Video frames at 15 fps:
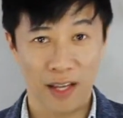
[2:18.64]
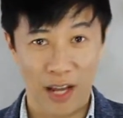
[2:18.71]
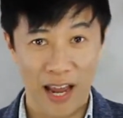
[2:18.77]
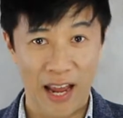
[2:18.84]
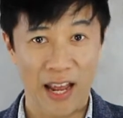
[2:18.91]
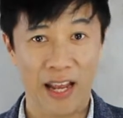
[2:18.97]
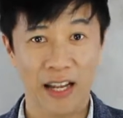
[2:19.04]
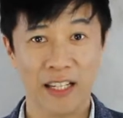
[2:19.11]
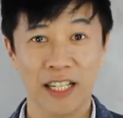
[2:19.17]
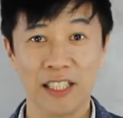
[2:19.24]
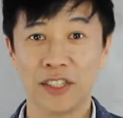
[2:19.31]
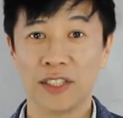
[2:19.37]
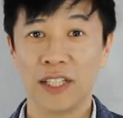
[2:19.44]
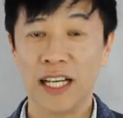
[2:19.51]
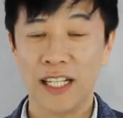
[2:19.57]
and
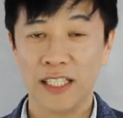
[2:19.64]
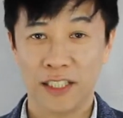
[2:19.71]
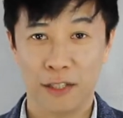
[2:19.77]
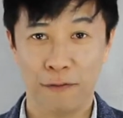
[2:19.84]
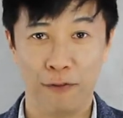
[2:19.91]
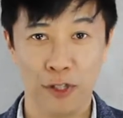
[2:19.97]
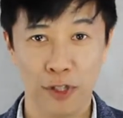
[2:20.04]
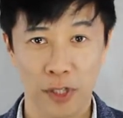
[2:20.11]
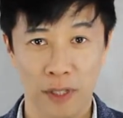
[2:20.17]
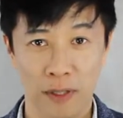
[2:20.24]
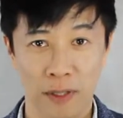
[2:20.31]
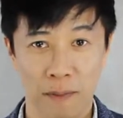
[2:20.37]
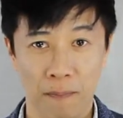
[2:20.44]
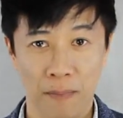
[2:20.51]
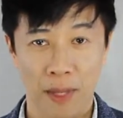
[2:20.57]
there's insufficient
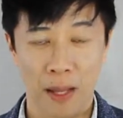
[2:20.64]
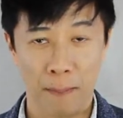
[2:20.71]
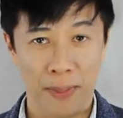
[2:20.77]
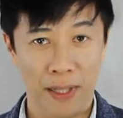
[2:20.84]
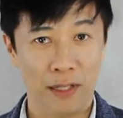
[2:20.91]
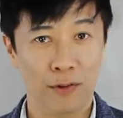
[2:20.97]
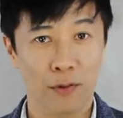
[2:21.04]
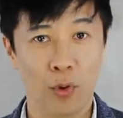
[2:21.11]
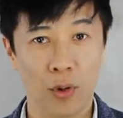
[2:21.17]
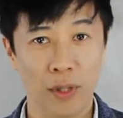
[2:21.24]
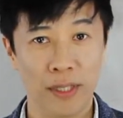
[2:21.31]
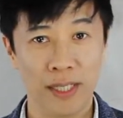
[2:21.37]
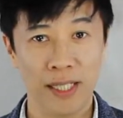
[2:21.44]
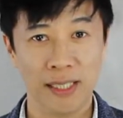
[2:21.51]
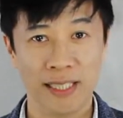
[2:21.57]
bill of
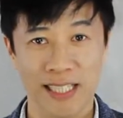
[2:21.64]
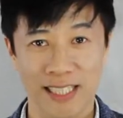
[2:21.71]
quantities